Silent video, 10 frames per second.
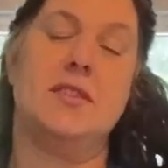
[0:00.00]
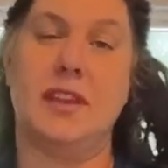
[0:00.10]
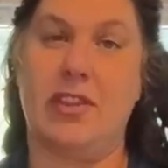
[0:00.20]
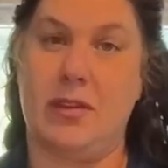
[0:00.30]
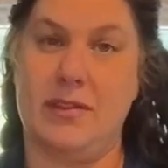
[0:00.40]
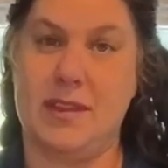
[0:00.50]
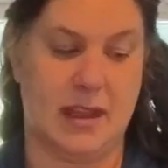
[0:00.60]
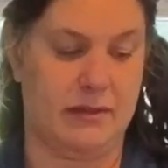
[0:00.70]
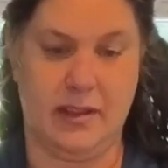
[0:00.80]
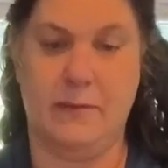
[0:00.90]
still going to get the growth of some
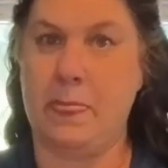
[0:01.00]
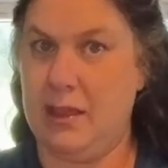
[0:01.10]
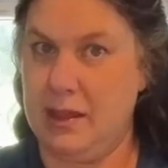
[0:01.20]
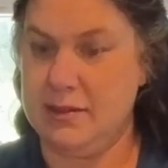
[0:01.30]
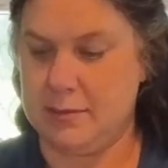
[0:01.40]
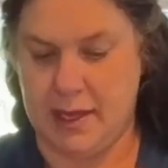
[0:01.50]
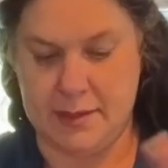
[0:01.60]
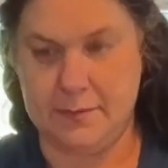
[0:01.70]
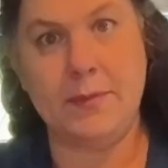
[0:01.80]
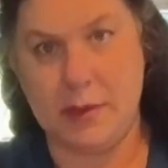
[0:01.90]
stuff sometimes.
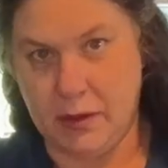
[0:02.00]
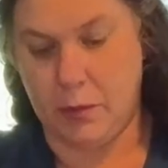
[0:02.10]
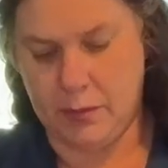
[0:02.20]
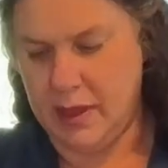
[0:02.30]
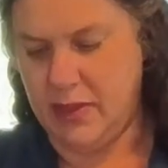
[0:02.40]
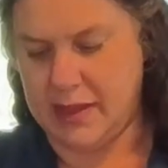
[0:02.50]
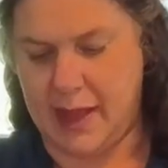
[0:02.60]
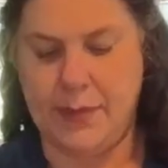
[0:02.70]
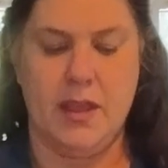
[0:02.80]
So that's that.